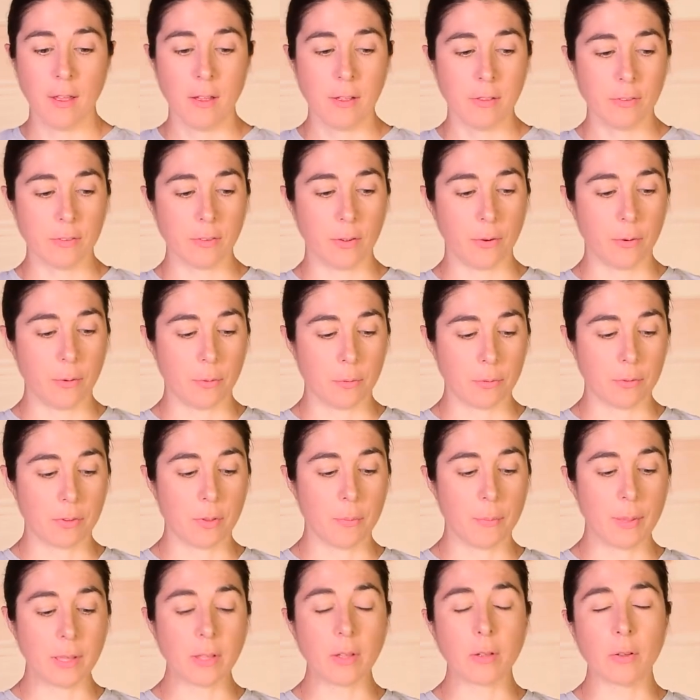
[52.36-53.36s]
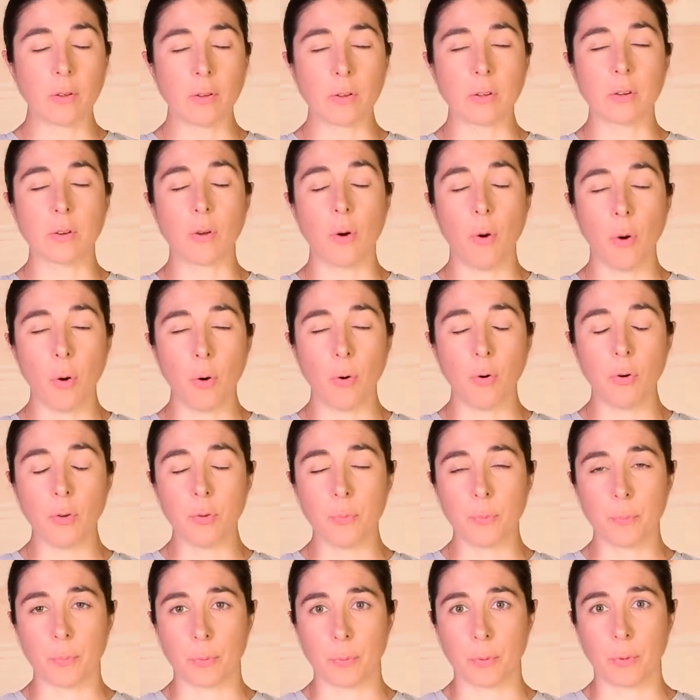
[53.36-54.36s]
So to make a good
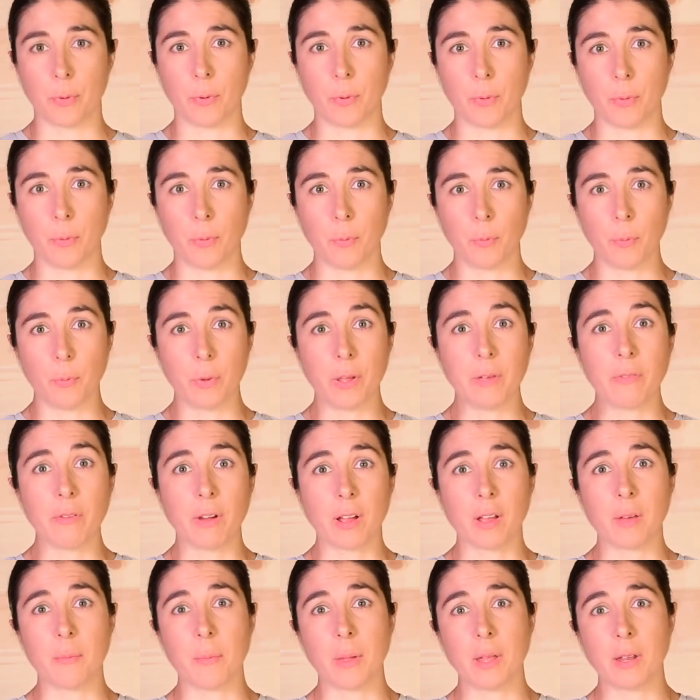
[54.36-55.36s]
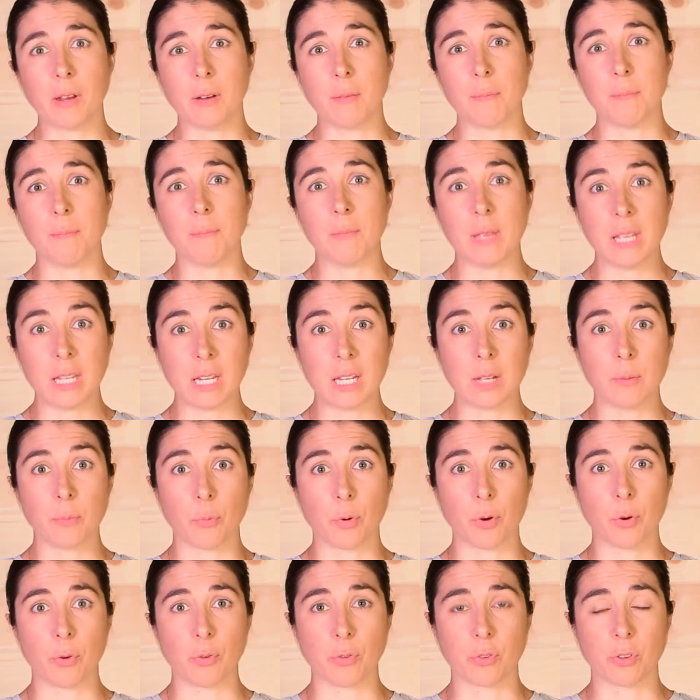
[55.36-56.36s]
cold brew, we recommend a medium
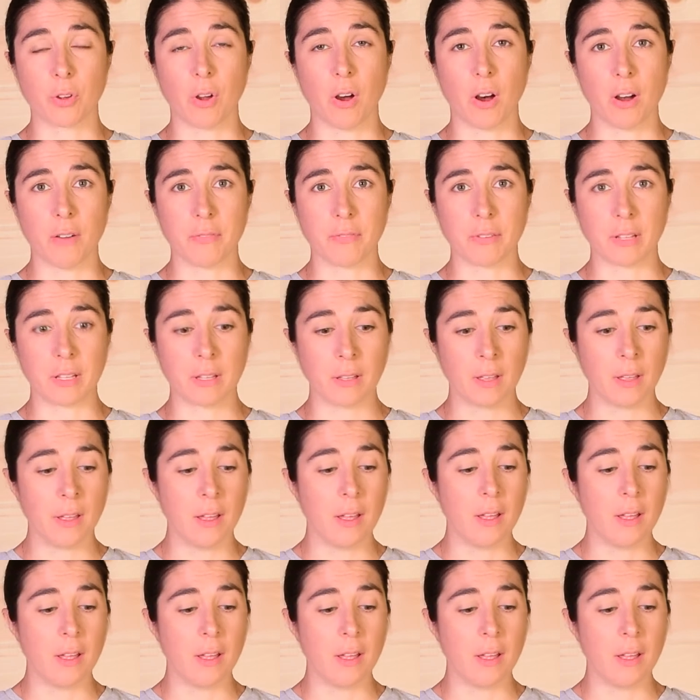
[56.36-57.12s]
roast coffee.